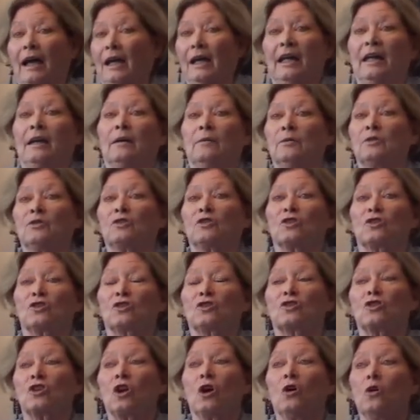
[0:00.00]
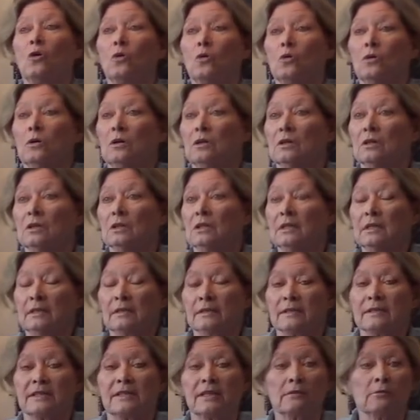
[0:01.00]
It was just so
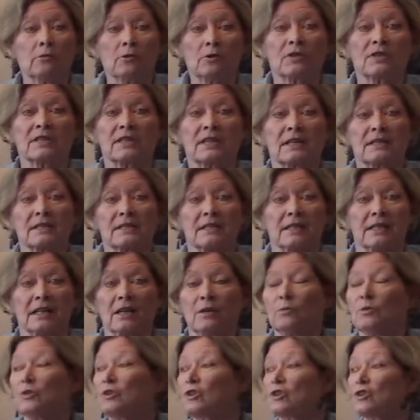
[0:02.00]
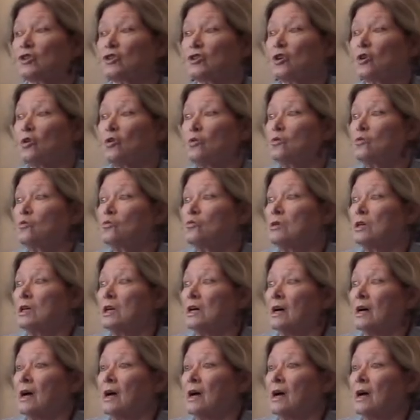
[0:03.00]
0 to 60. It was just so